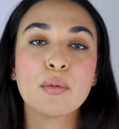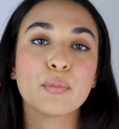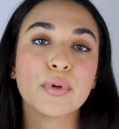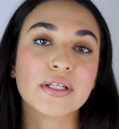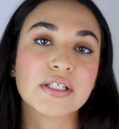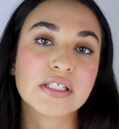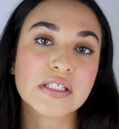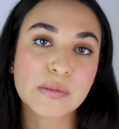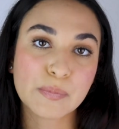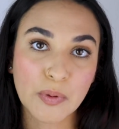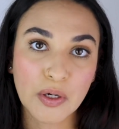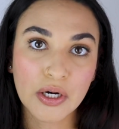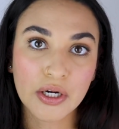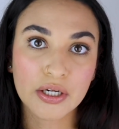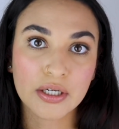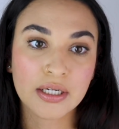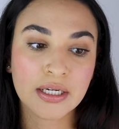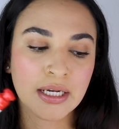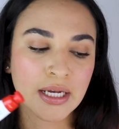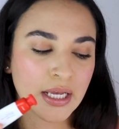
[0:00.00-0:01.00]
But
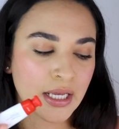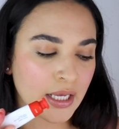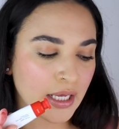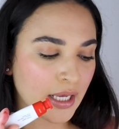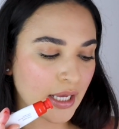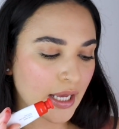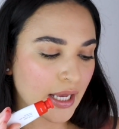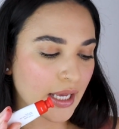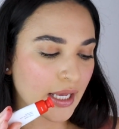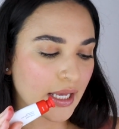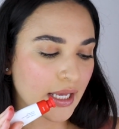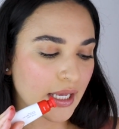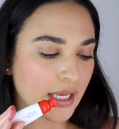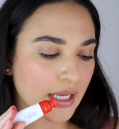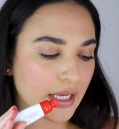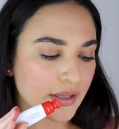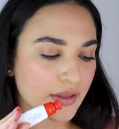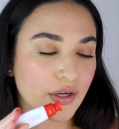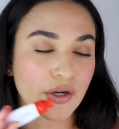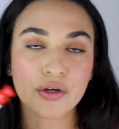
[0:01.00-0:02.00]
Spark,
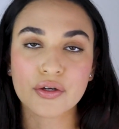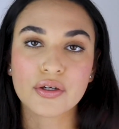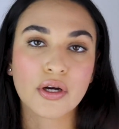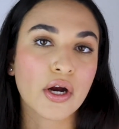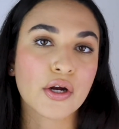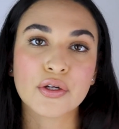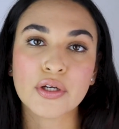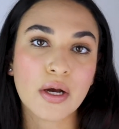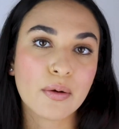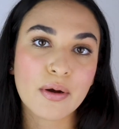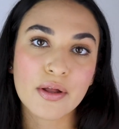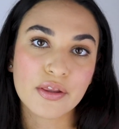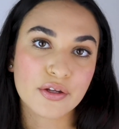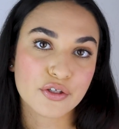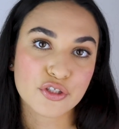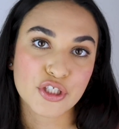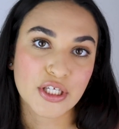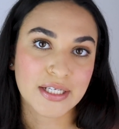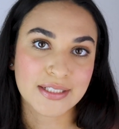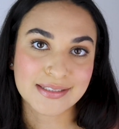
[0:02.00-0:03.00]
there are no
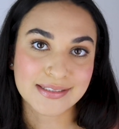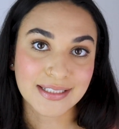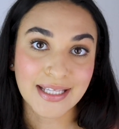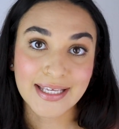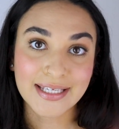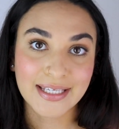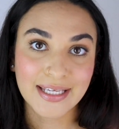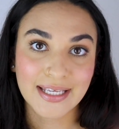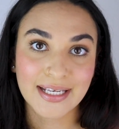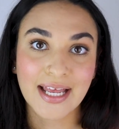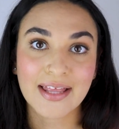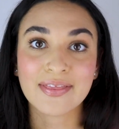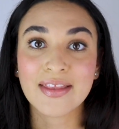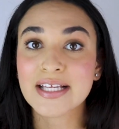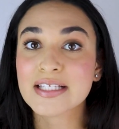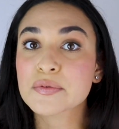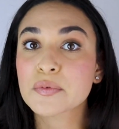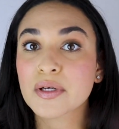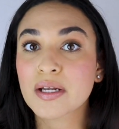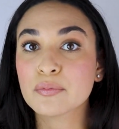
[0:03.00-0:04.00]
other shades like it. And
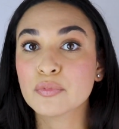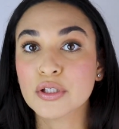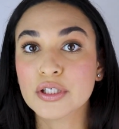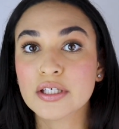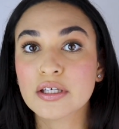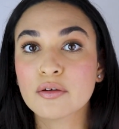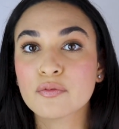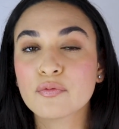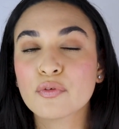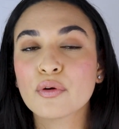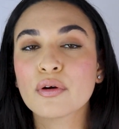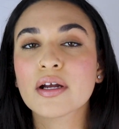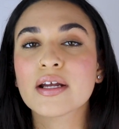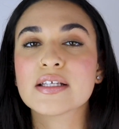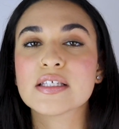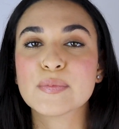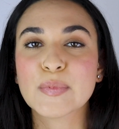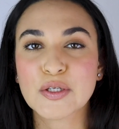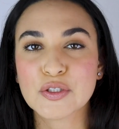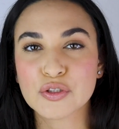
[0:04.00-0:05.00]
that's what I'm looking for,
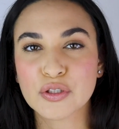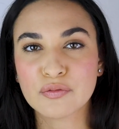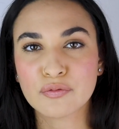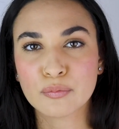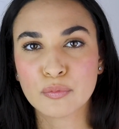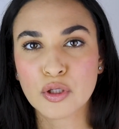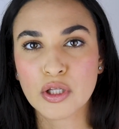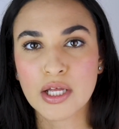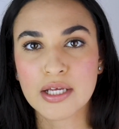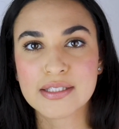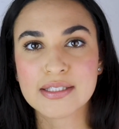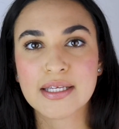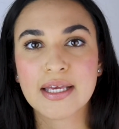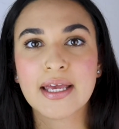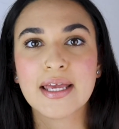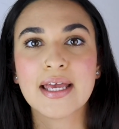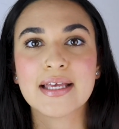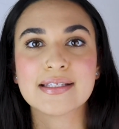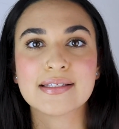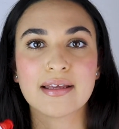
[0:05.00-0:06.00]
especially from
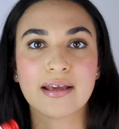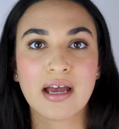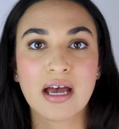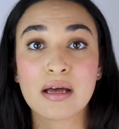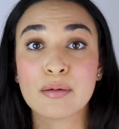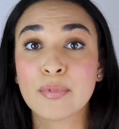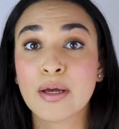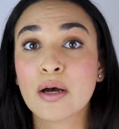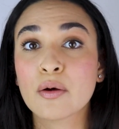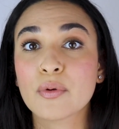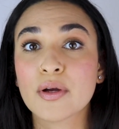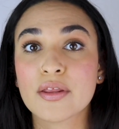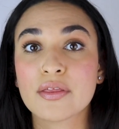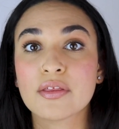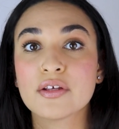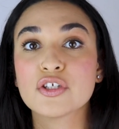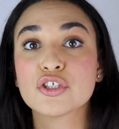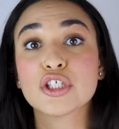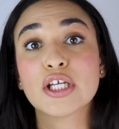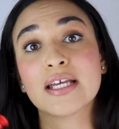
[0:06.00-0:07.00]
Glossier as they come out
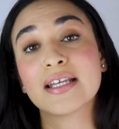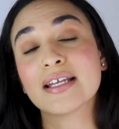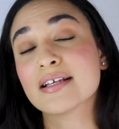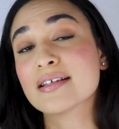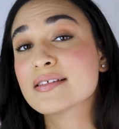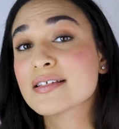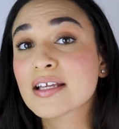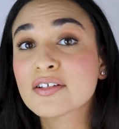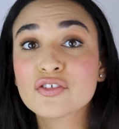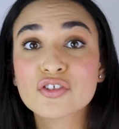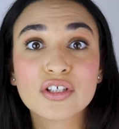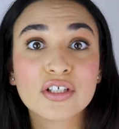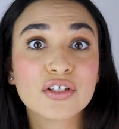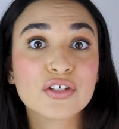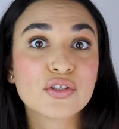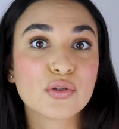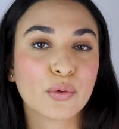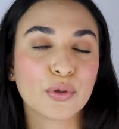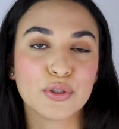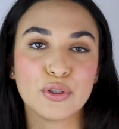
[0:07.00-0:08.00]
with shade
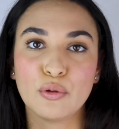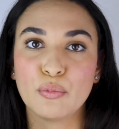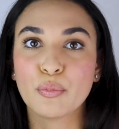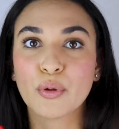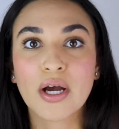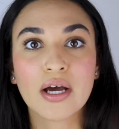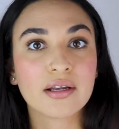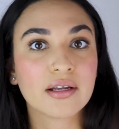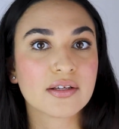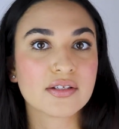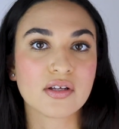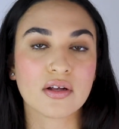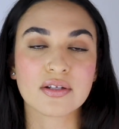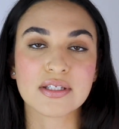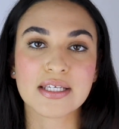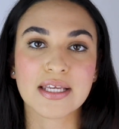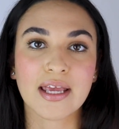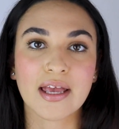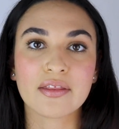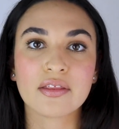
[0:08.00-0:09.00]
extensions or new products
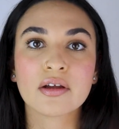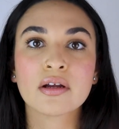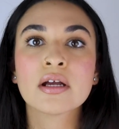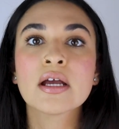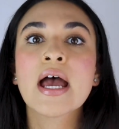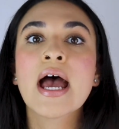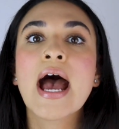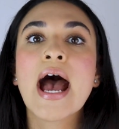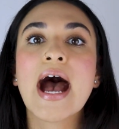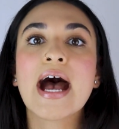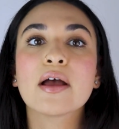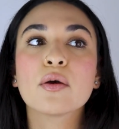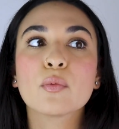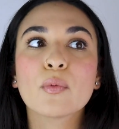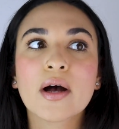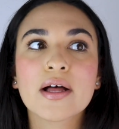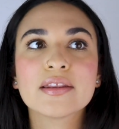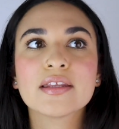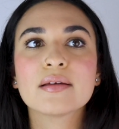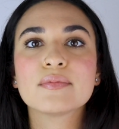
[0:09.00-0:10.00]
altogether. I
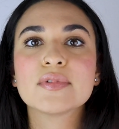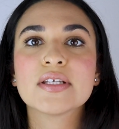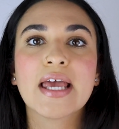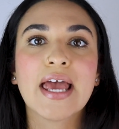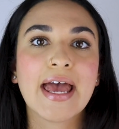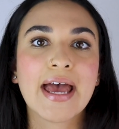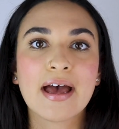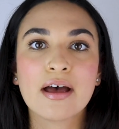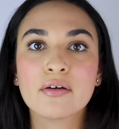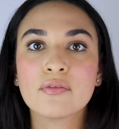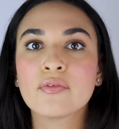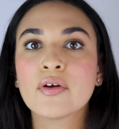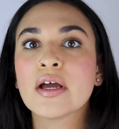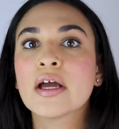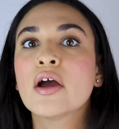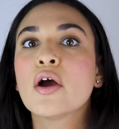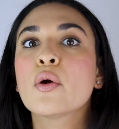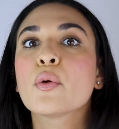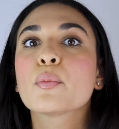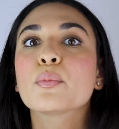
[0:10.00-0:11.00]
want them to have
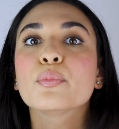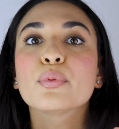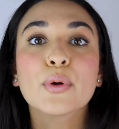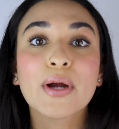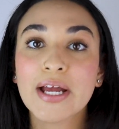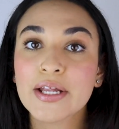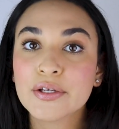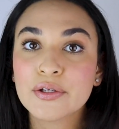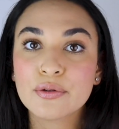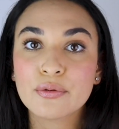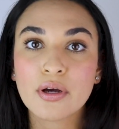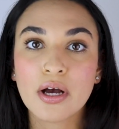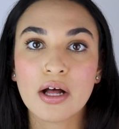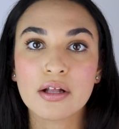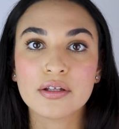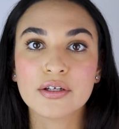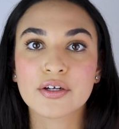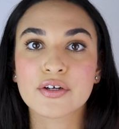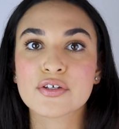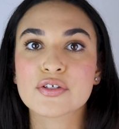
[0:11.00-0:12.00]
brand new
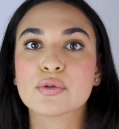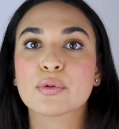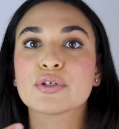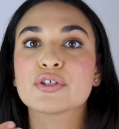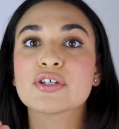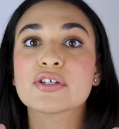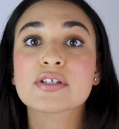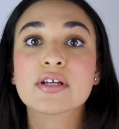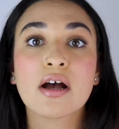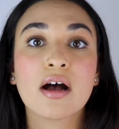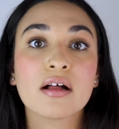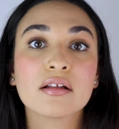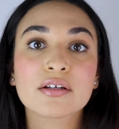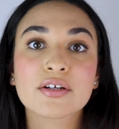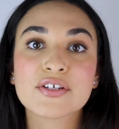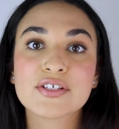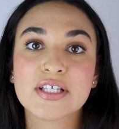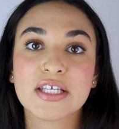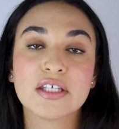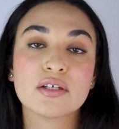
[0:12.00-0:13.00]
colors, or just
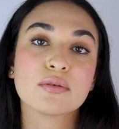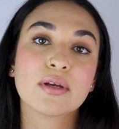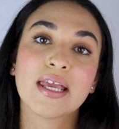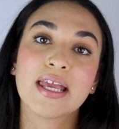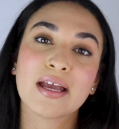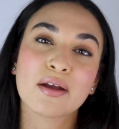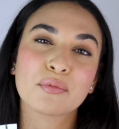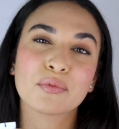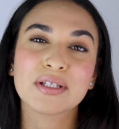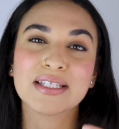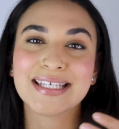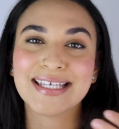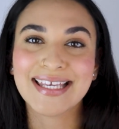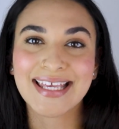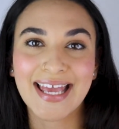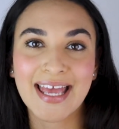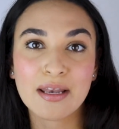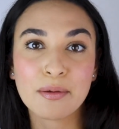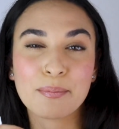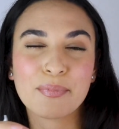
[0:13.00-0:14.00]
colors that you can't really
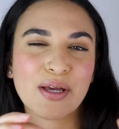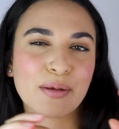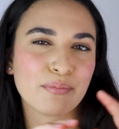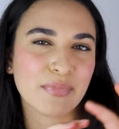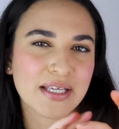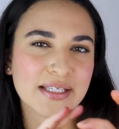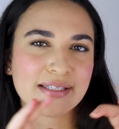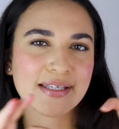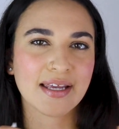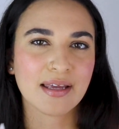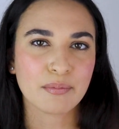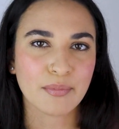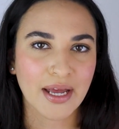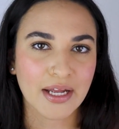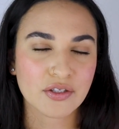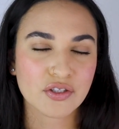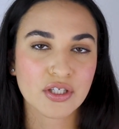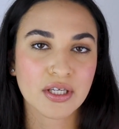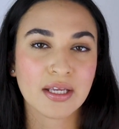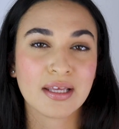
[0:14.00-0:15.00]
get by mixing and
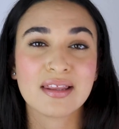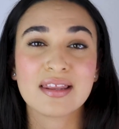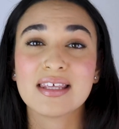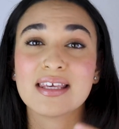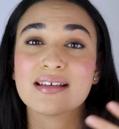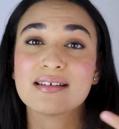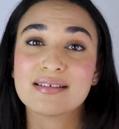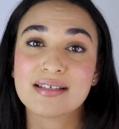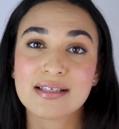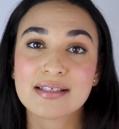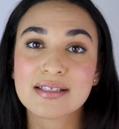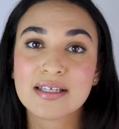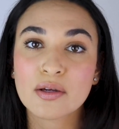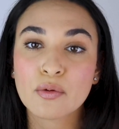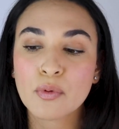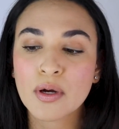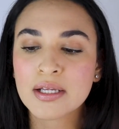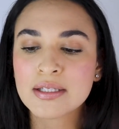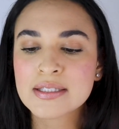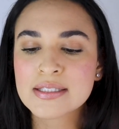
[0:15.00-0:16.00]
matching the
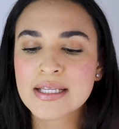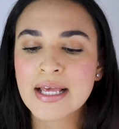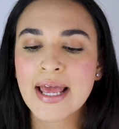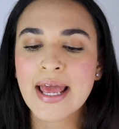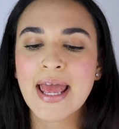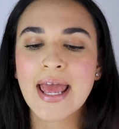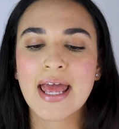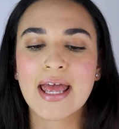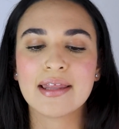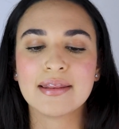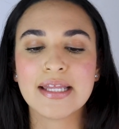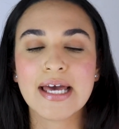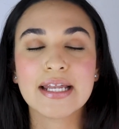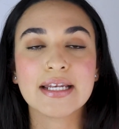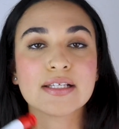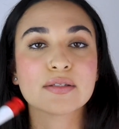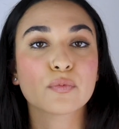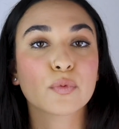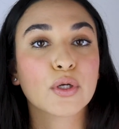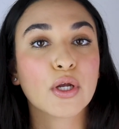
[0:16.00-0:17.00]
existing ones, and
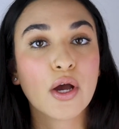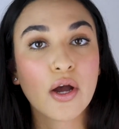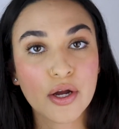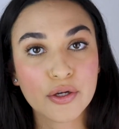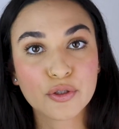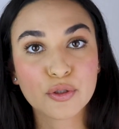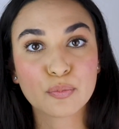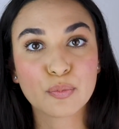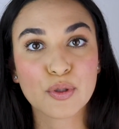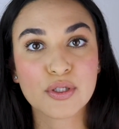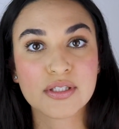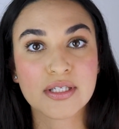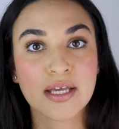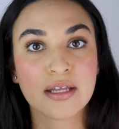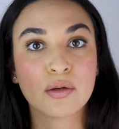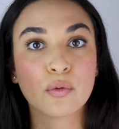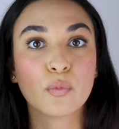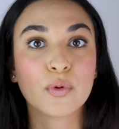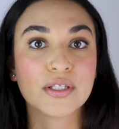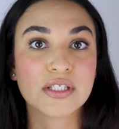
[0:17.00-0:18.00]
that is
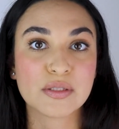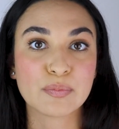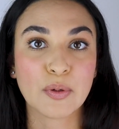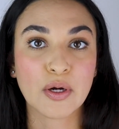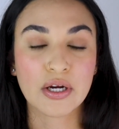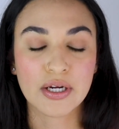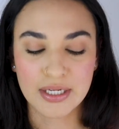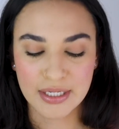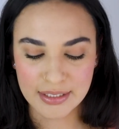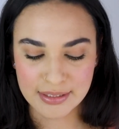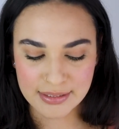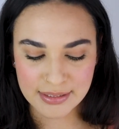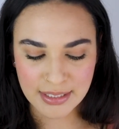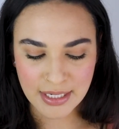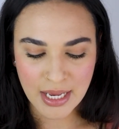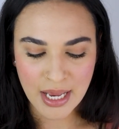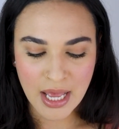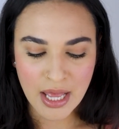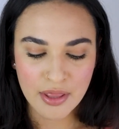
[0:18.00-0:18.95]
100% what Spark is.